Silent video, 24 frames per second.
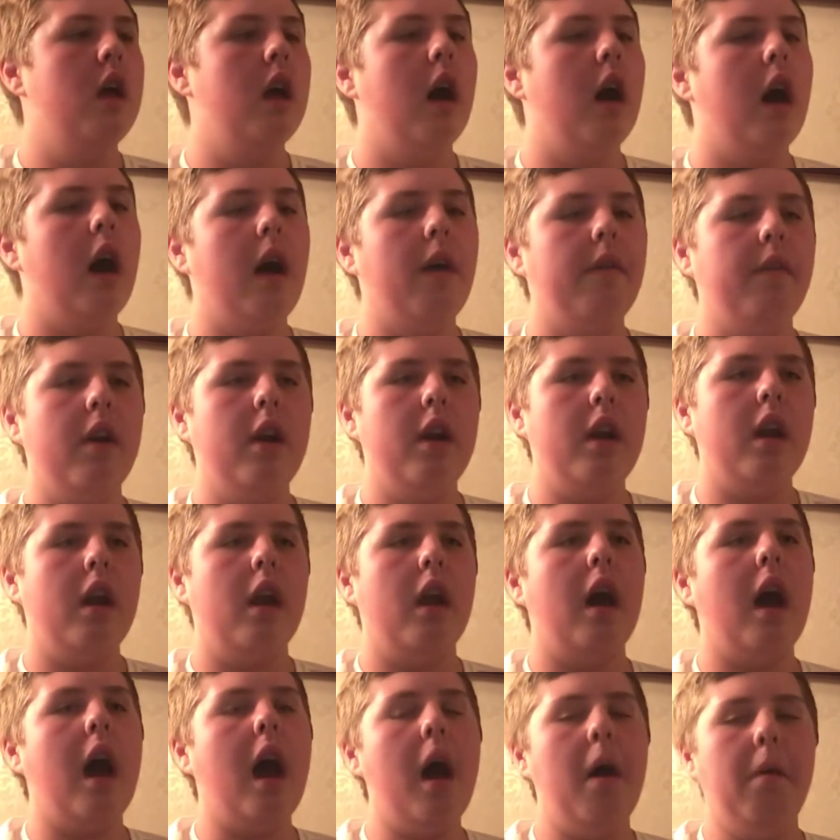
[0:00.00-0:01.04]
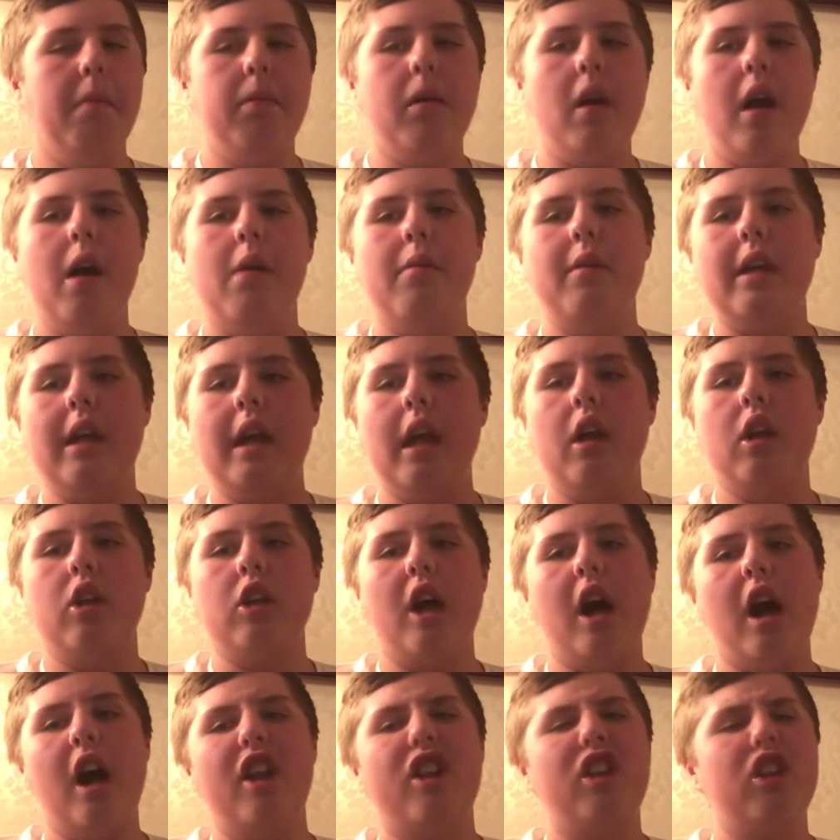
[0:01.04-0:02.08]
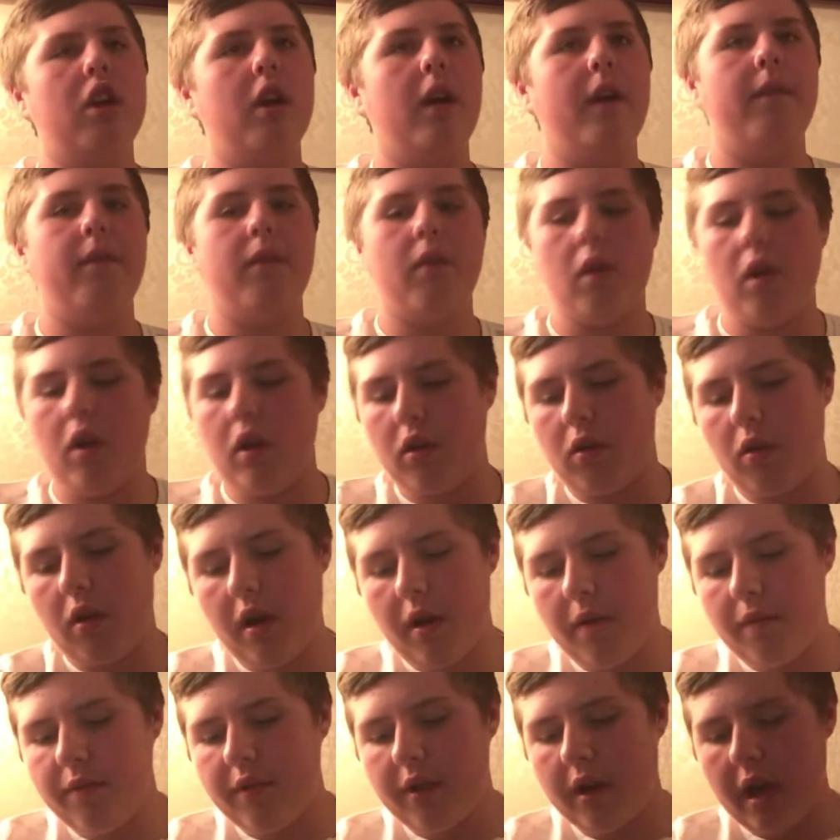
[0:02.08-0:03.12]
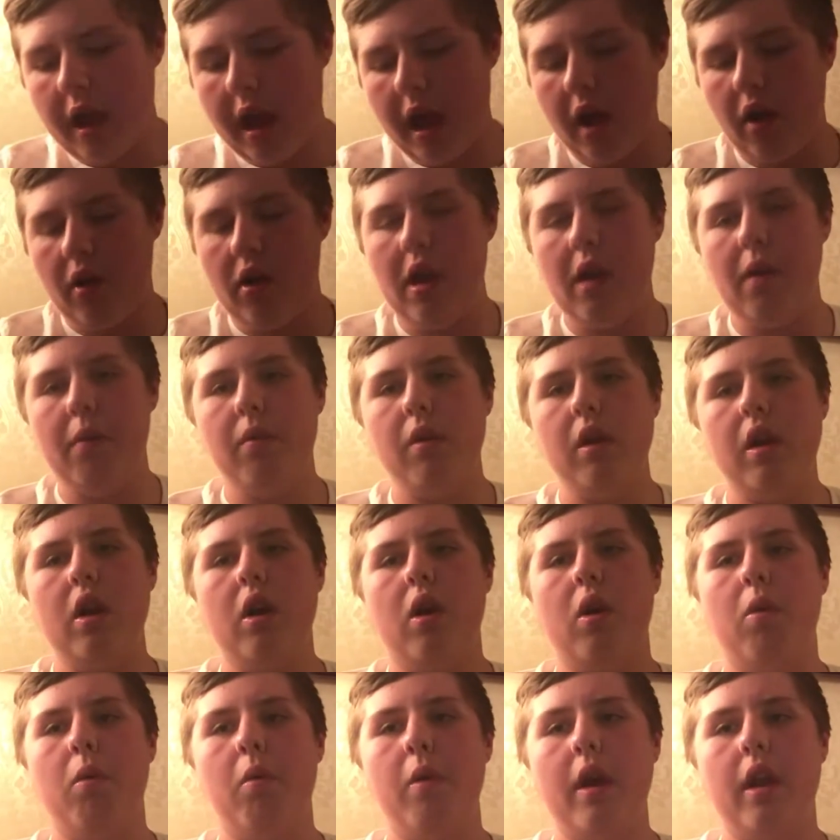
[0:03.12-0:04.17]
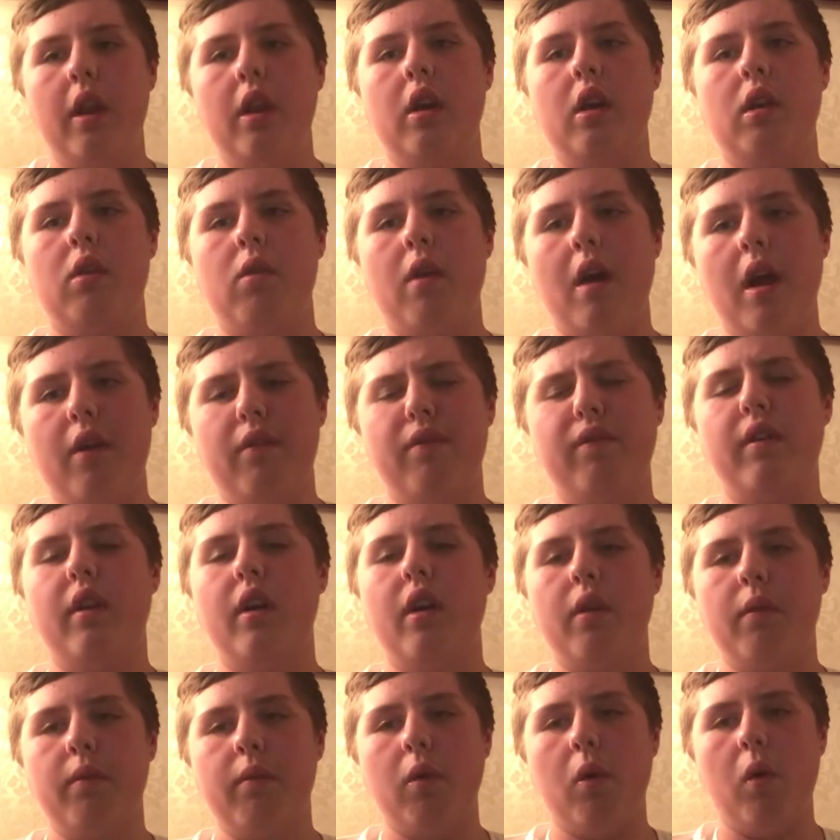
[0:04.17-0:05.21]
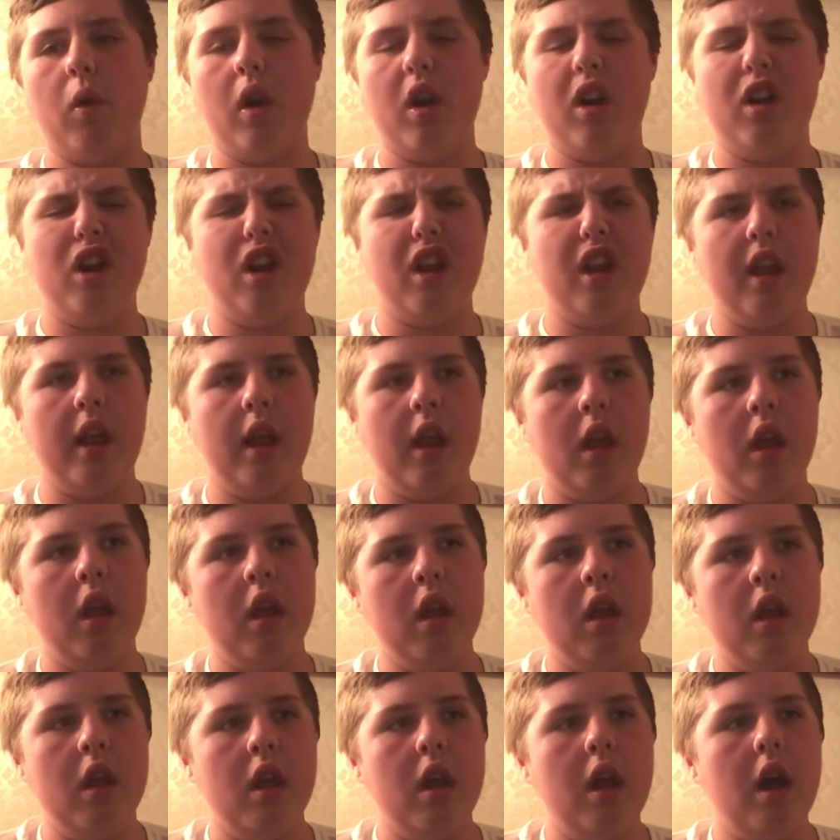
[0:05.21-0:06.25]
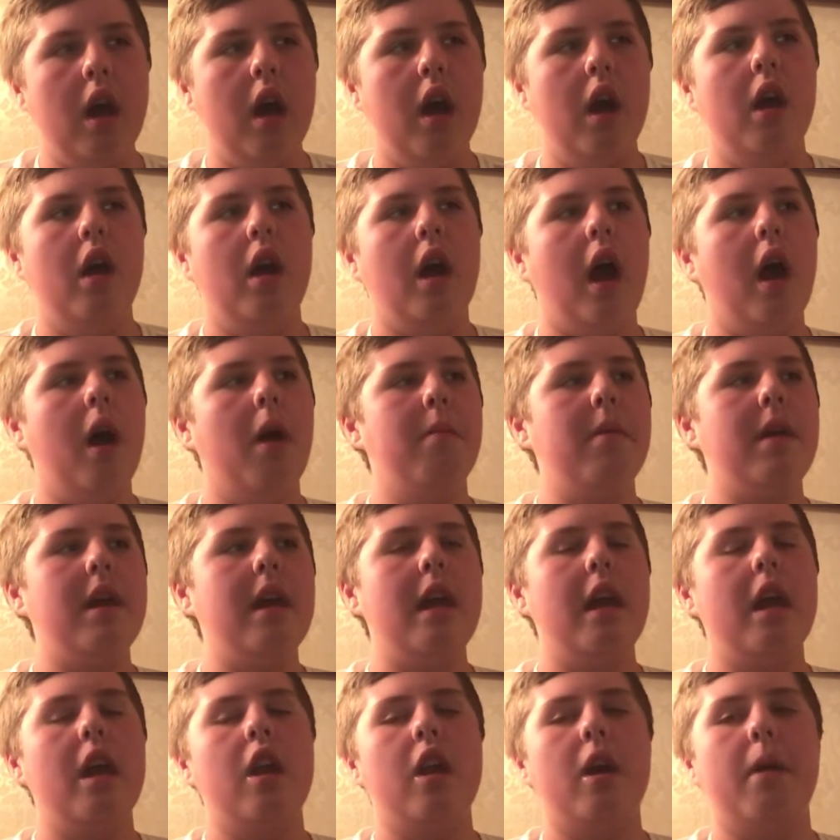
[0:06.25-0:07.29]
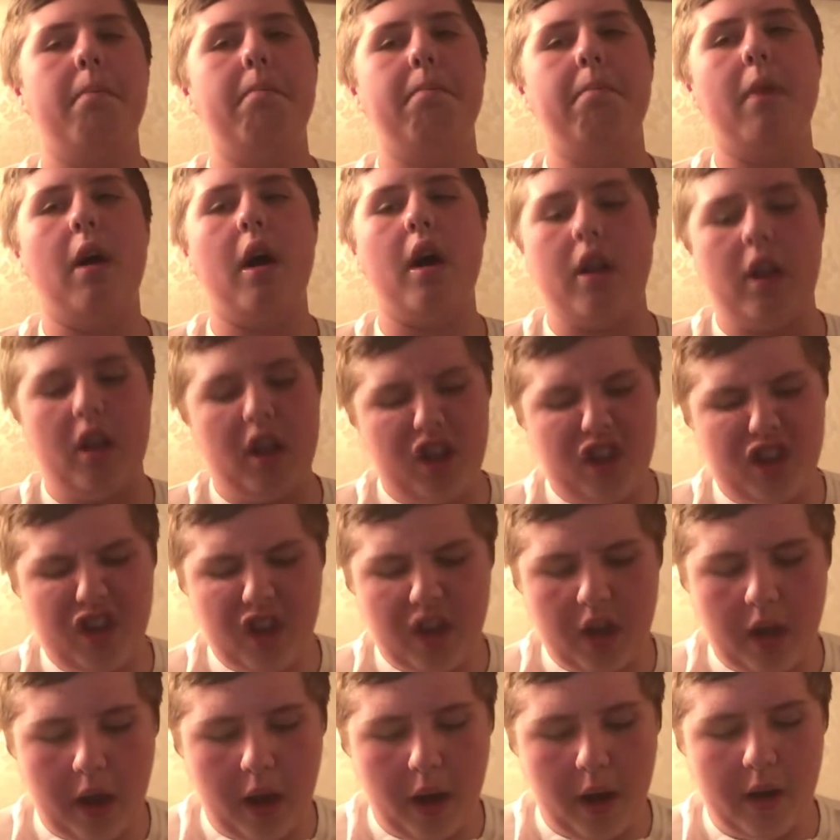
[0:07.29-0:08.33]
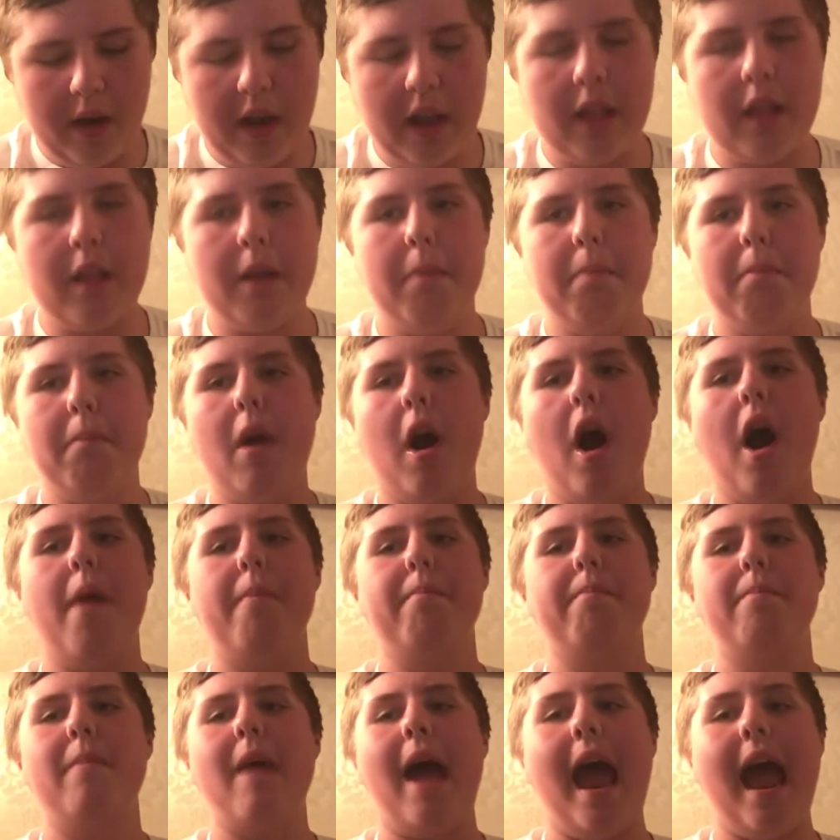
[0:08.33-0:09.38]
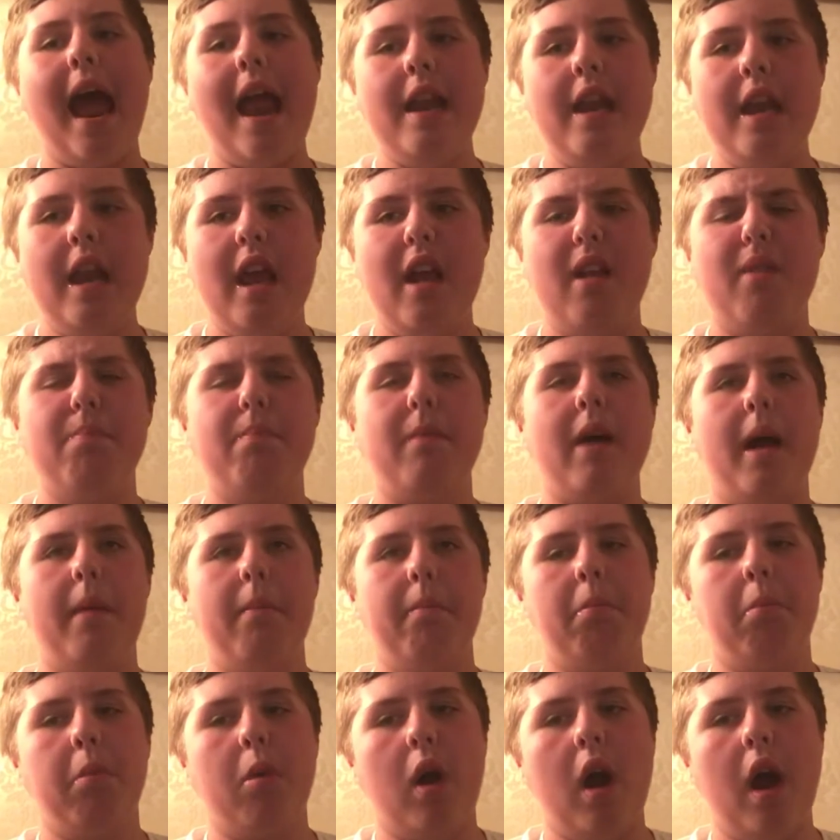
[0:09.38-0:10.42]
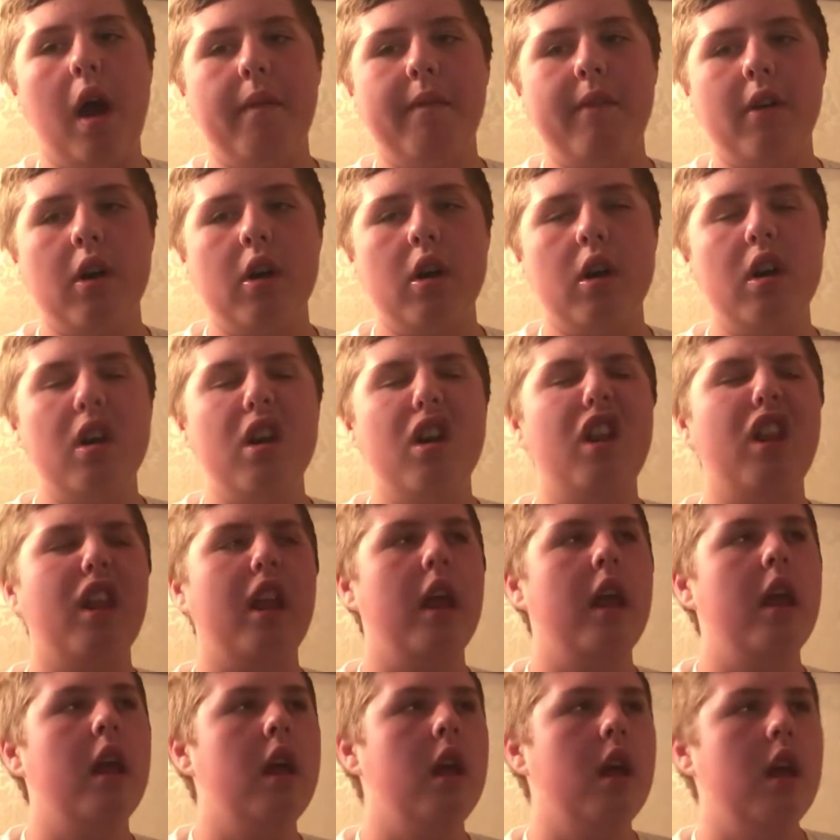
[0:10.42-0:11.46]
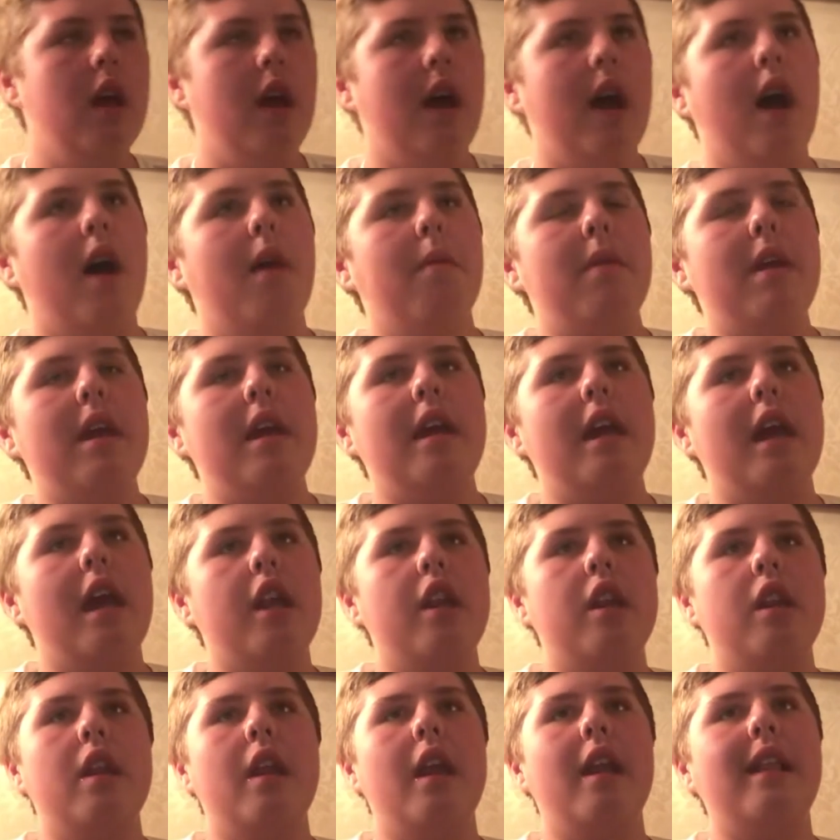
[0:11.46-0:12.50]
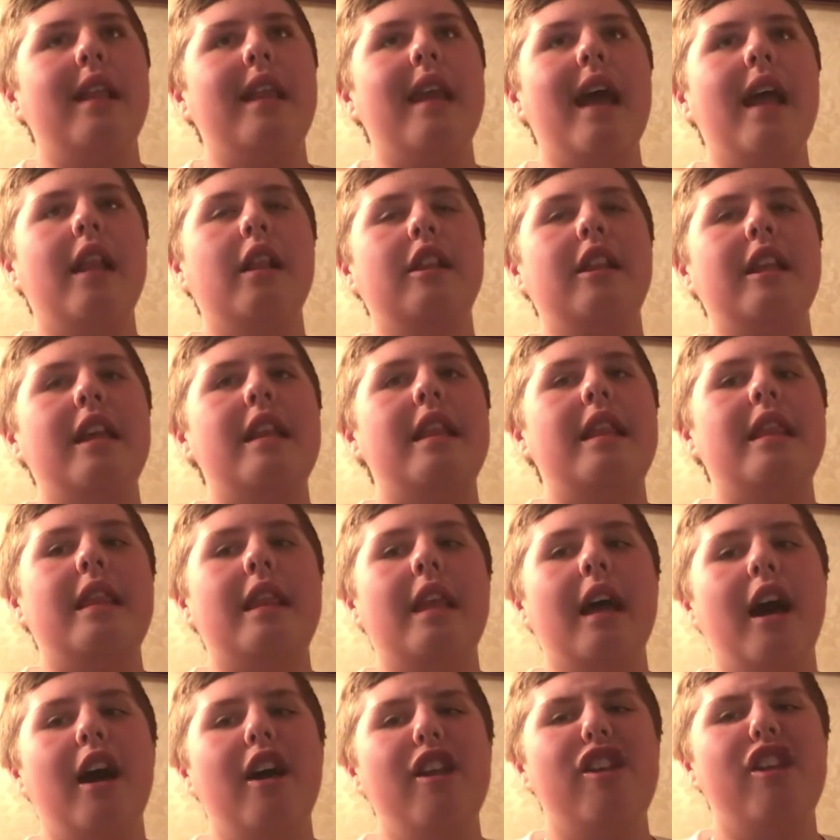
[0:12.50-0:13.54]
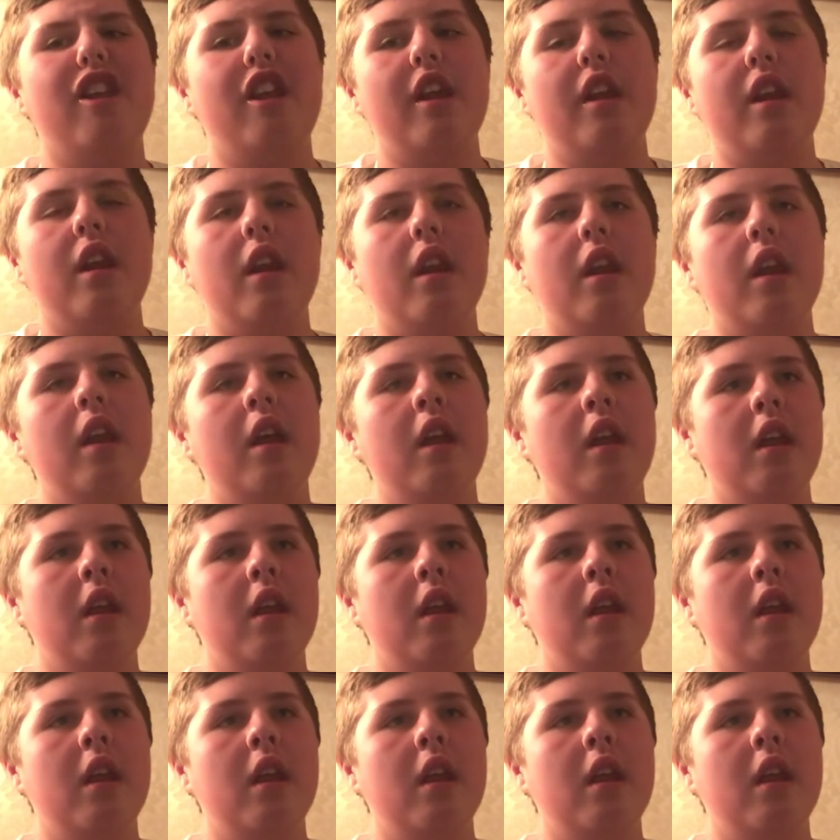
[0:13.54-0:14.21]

Other, I'll probably get a lot of stuff for our grand finale if we don't win the ground for divorce. I'll be getting a bunch. I'll get the Mob Madness by Brothers. I'll be getting the Deadly Dozen.